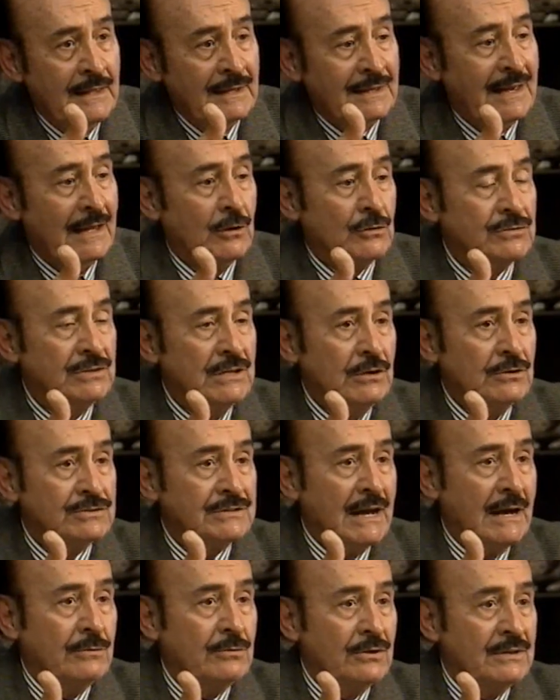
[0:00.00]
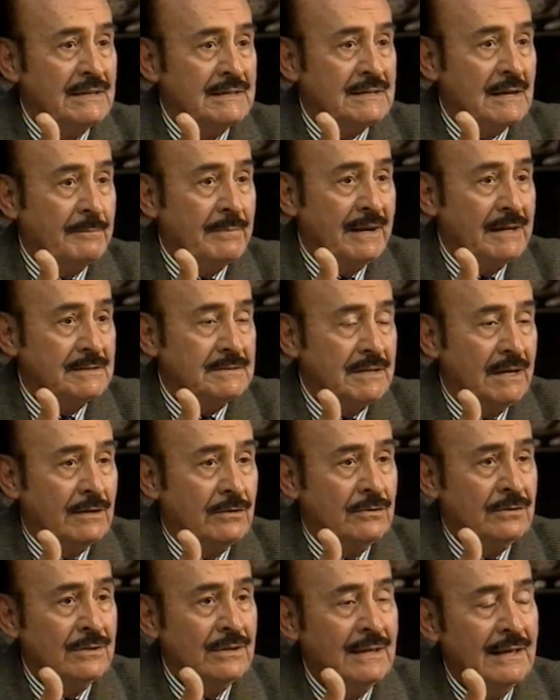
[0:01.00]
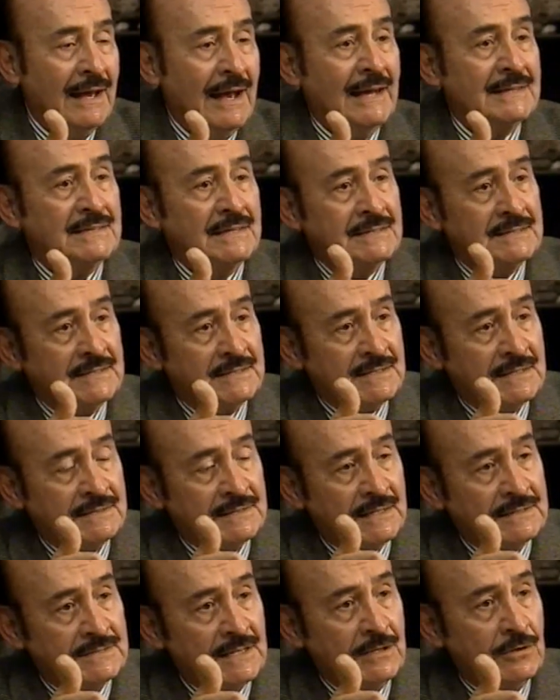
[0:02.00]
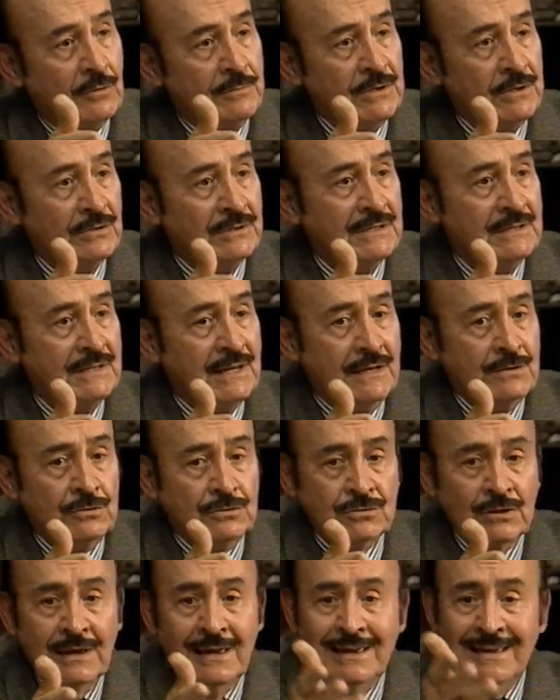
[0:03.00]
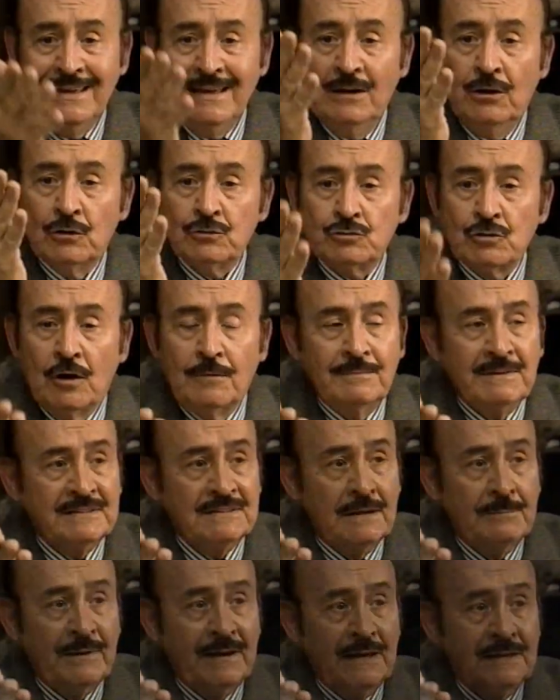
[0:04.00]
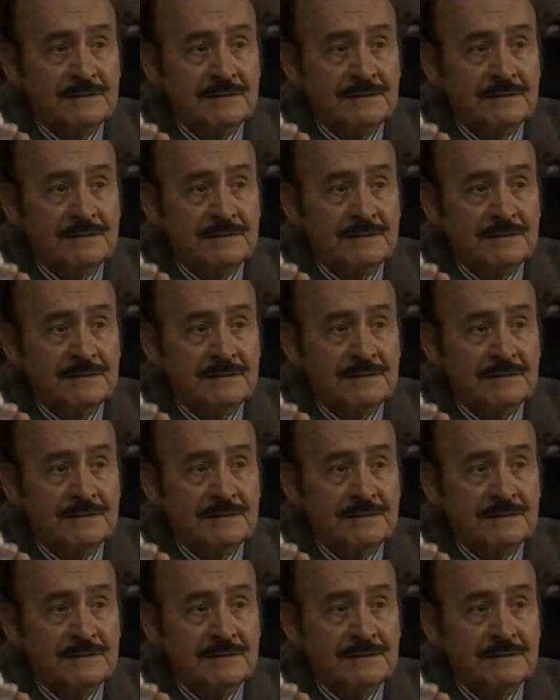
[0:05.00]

Paleontologists and anthropologists tell us that the dinosaurs disappeared 65 million